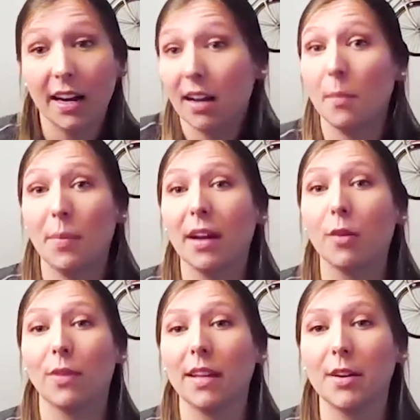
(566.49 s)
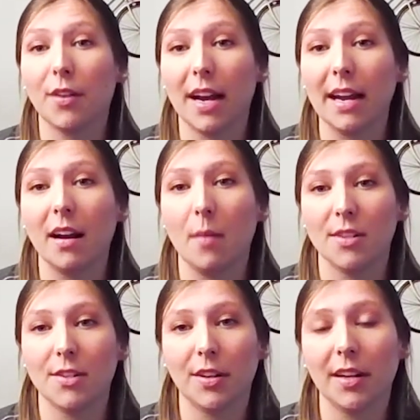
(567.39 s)
ended up being a really great
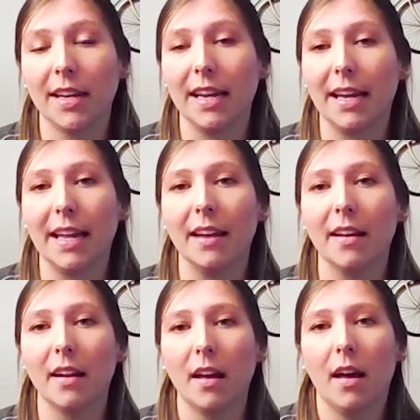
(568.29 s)
opportunity and